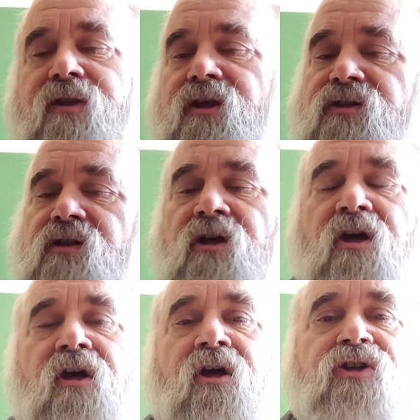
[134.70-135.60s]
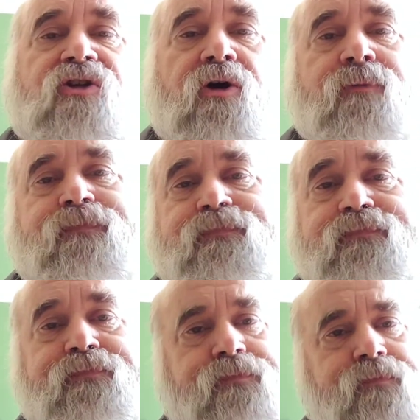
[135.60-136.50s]
this. So
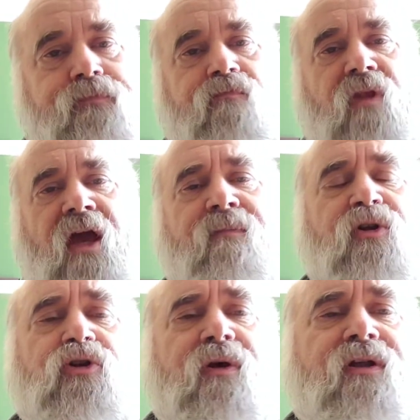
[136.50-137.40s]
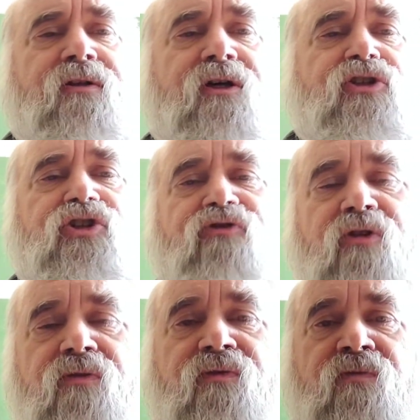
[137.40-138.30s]
I've been doing, just
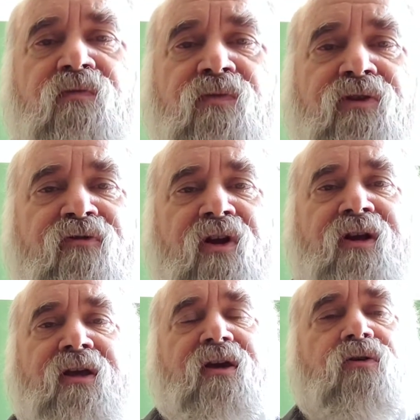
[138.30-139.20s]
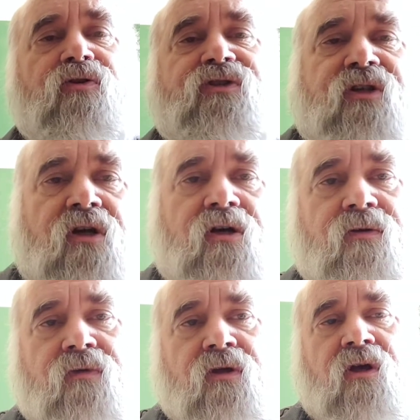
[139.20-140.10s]
for the fun and giggles,
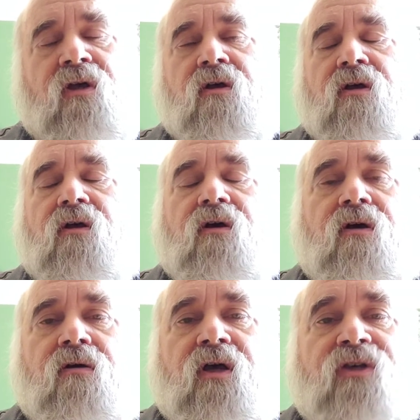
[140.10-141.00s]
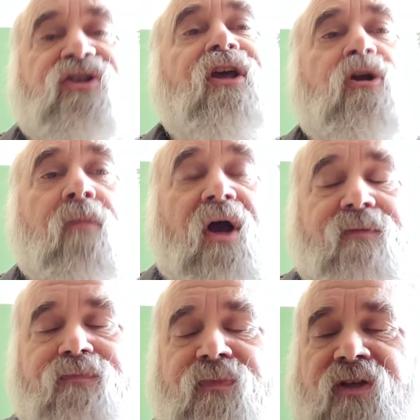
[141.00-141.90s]
a sneaker bot.
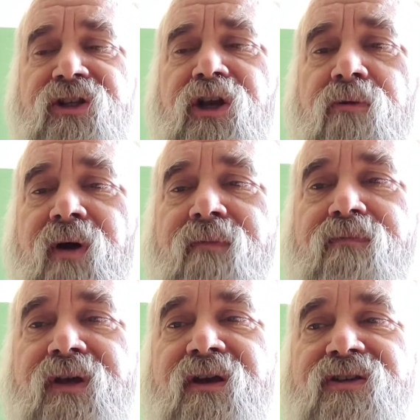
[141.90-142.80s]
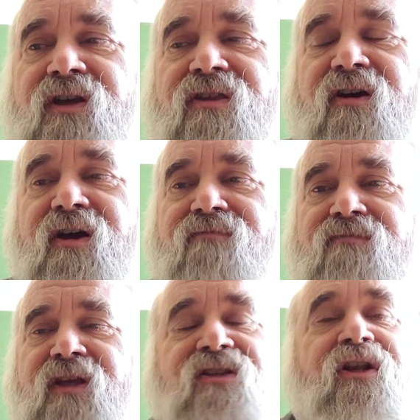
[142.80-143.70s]
A sneaker bot because I thought
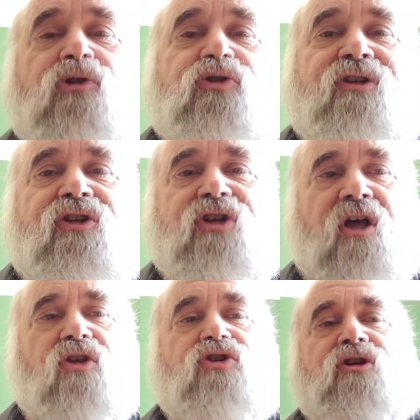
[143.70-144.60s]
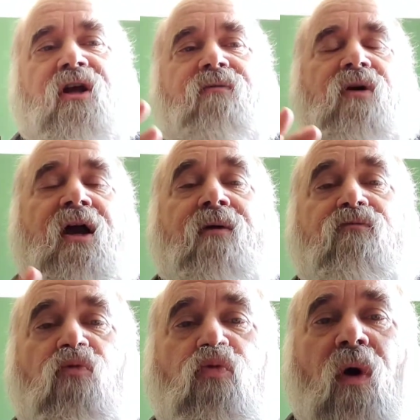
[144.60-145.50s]
it's an interesting challenge, and I
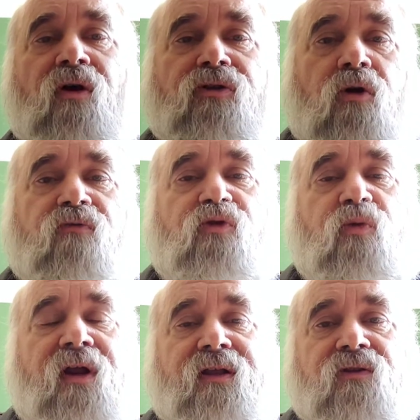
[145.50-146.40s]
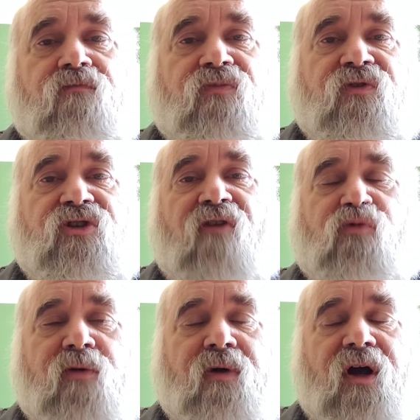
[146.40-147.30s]
am well known for writing
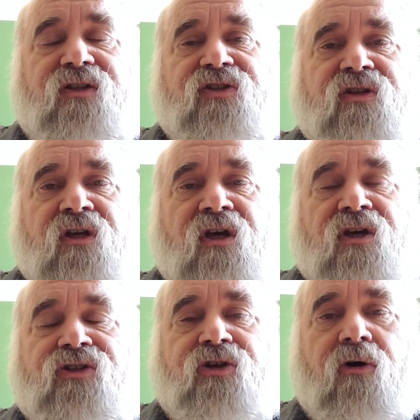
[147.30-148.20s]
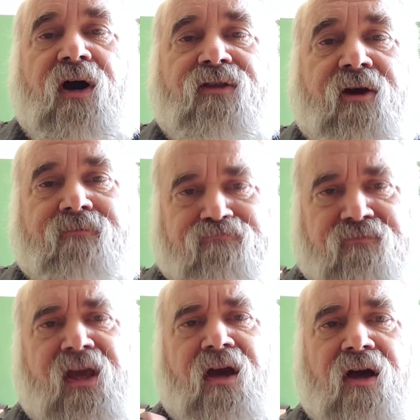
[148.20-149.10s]
software bots. So I thought,
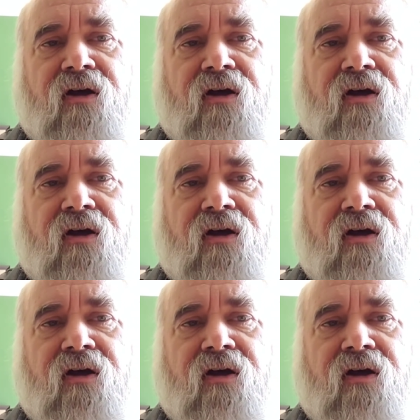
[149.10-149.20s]
yeah, I'll